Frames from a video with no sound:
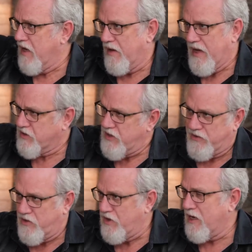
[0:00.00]
Now, that's
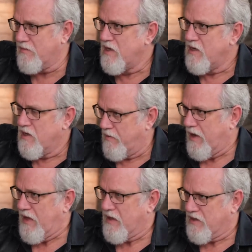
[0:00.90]
not their name
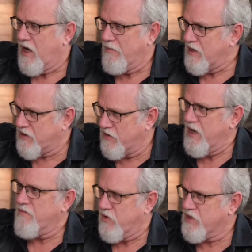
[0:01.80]
at that time. That's their
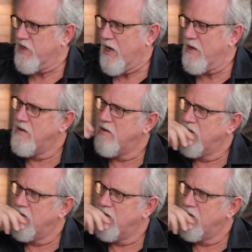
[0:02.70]
name for today.